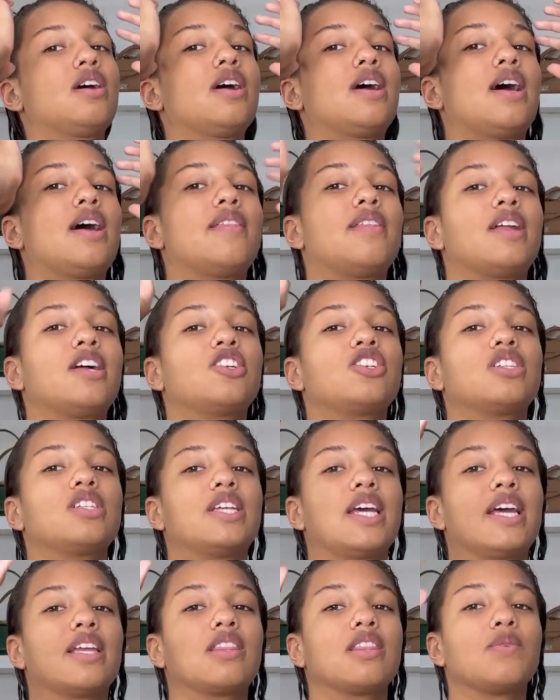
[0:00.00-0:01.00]
And then I just
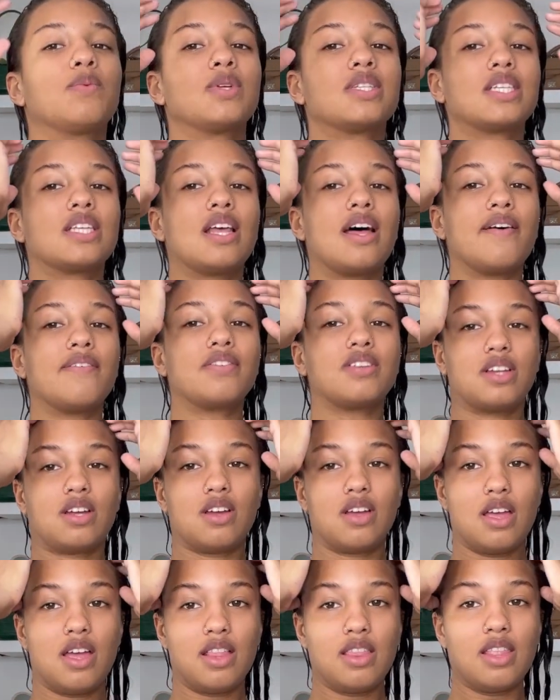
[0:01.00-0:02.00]
take what's left
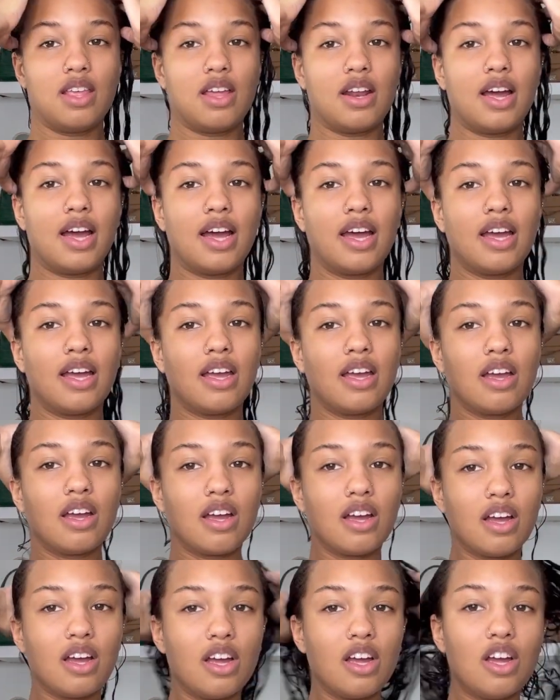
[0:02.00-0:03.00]
and then I
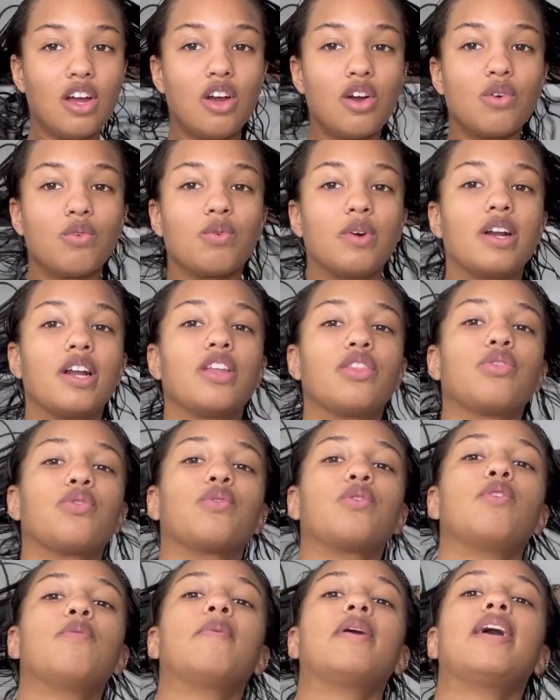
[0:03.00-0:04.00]
run it
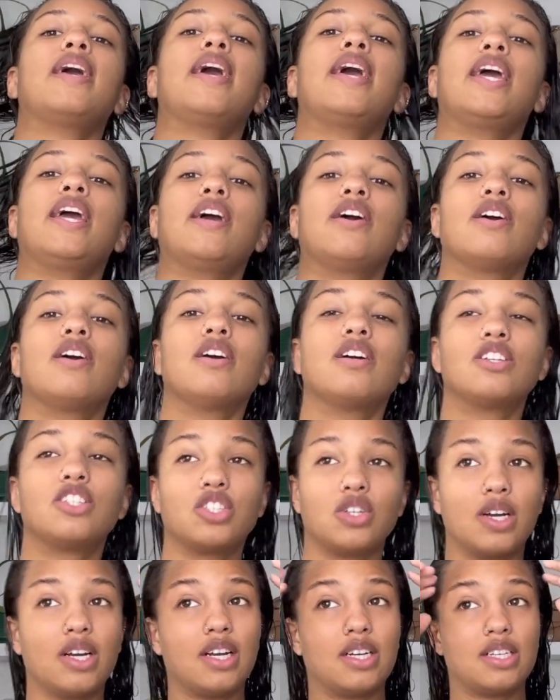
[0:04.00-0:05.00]
through my hair and
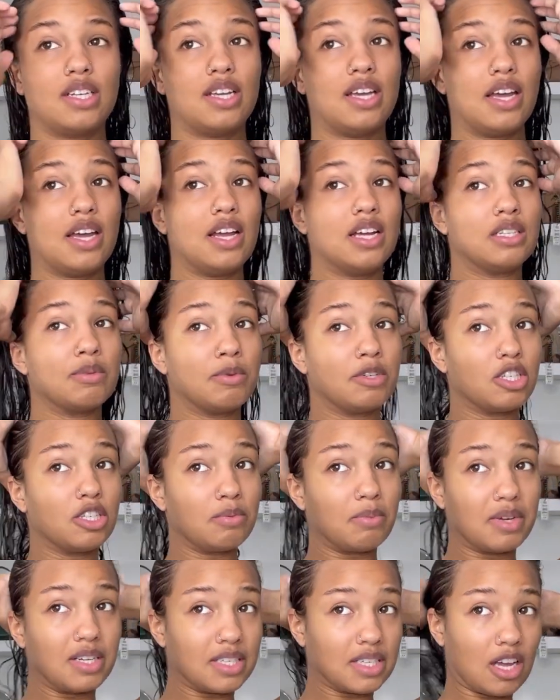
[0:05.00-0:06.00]
try not to get as much of
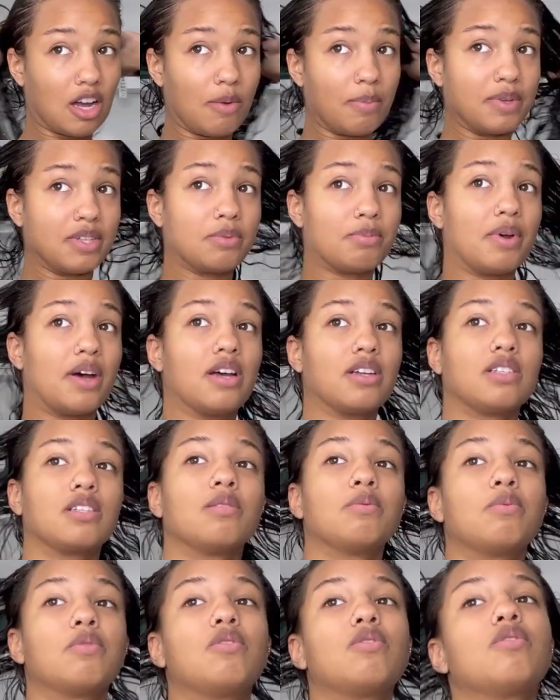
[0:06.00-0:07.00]
my scalp as
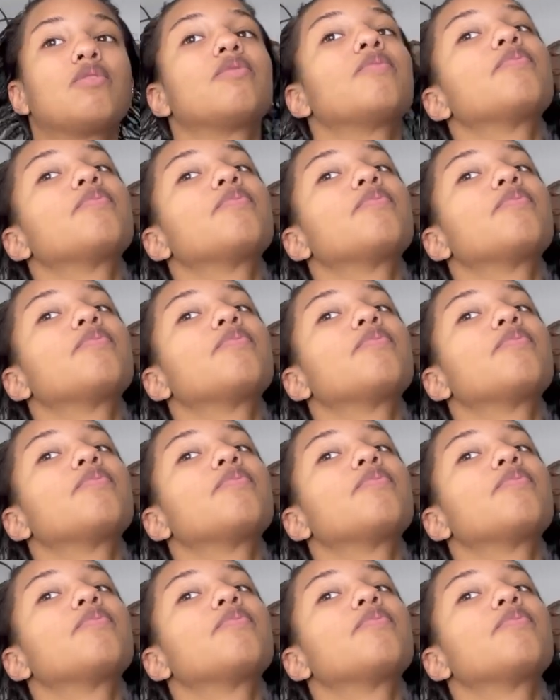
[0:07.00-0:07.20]
possible.